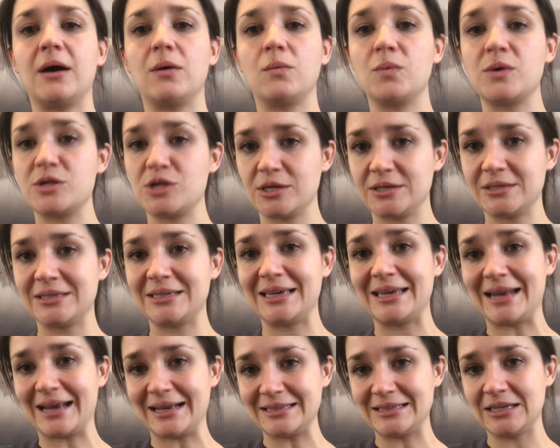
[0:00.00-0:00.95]
which is
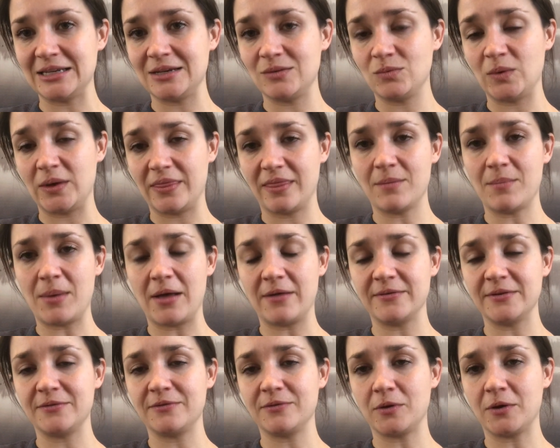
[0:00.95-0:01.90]
connected with the
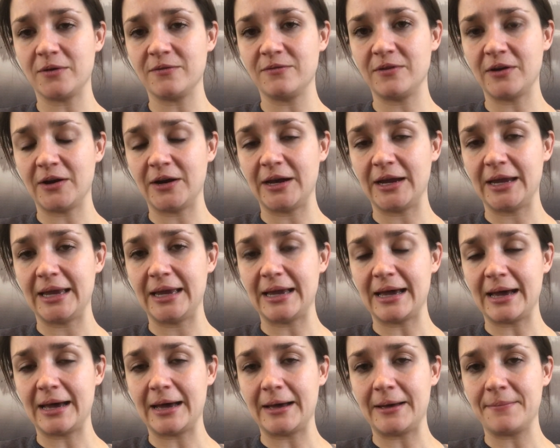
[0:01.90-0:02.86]
pelvic floor very
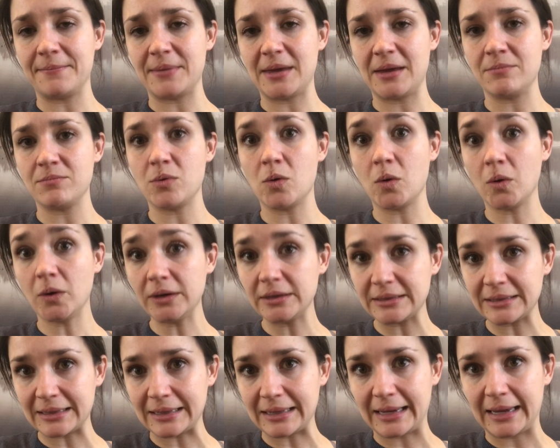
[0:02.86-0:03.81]

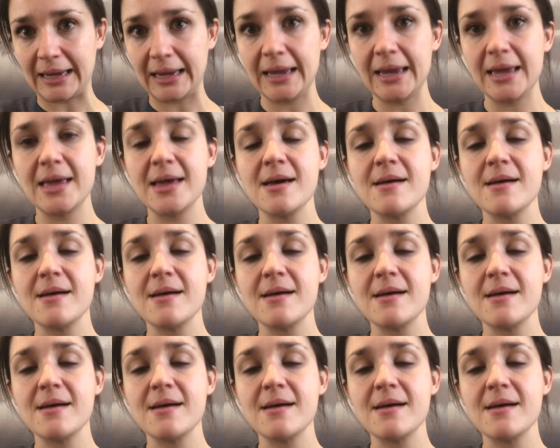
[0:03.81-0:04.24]
importantly,